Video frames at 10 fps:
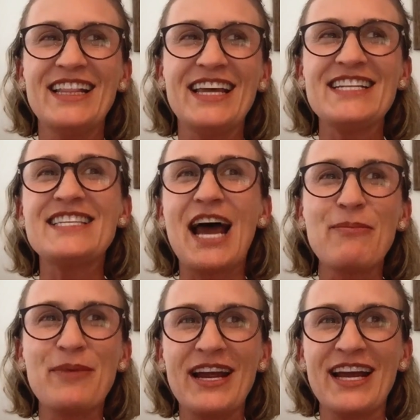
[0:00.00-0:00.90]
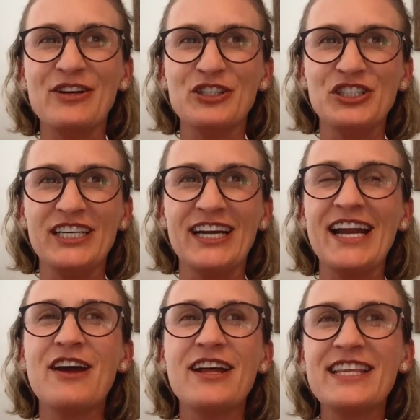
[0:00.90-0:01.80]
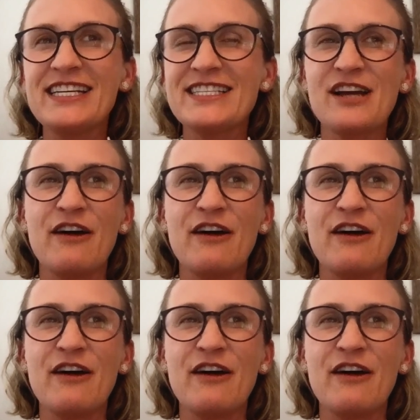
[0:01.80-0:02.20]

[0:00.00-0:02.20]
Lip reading: they sap my energy, and not that it's